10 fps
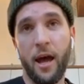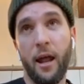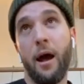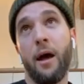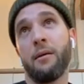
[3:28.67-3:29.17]

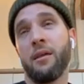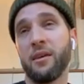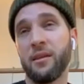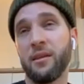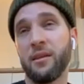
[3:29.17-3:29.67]
I
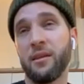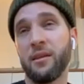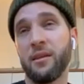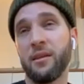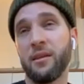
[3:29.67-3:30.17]
think that's
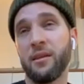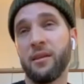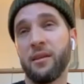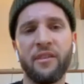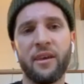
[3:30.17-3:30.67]
kind of where
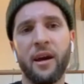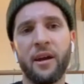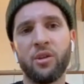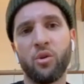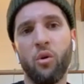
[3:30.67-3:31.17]
everything
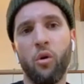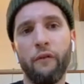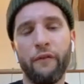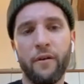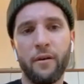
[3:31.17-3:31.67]
kind of took
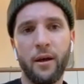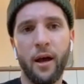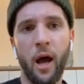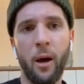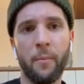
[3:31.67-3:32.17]
off.
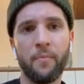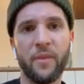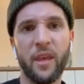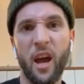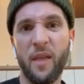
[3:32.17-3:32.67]
And
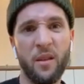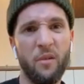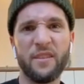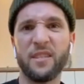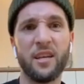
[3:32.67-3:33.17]
then
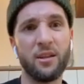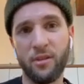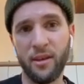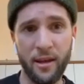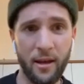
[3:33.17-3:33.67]
obviously into
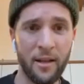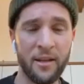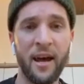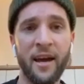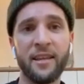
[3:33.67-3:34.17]
the under
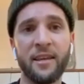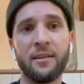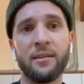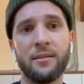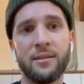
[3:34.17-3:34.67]

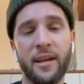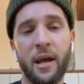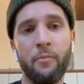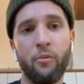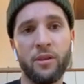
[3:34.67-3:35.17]
19
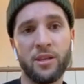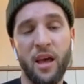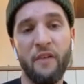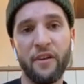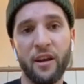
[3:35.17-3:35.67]
setup with South
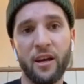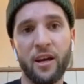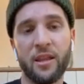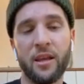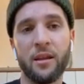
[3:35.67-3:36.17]
Africa,
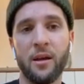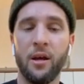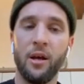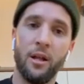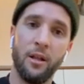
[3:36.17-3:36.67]
and then
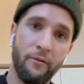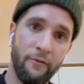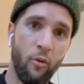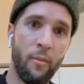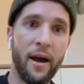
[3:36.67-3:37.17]

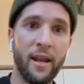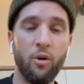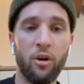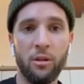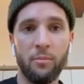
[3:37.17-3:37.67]
for my
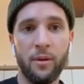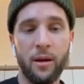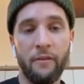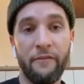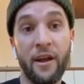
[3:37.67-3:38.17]

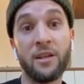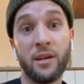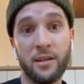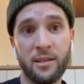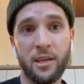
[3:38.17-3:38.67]
local
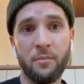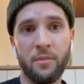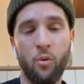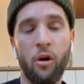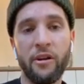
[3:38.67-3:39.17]
franchise team,
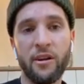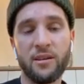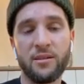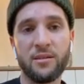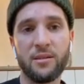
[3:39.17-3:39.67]
the
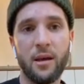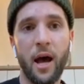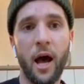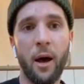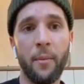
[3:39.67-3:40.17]
Warriors.
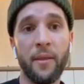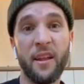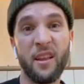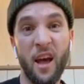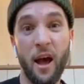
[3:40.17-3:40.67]
And
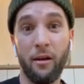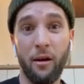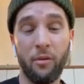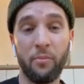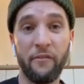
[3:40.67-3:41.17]
then I
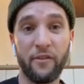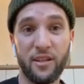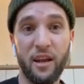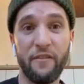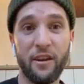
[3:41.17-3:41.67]
got picked for
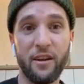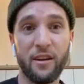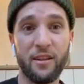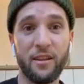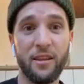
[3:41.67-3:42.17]
South
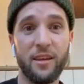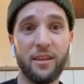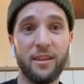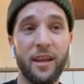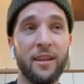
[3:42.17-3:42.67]
Africa at the
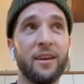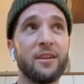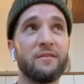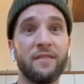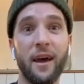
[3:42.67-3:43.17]
tender age
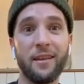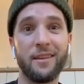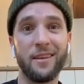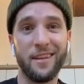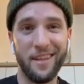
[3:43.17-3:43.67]
of 19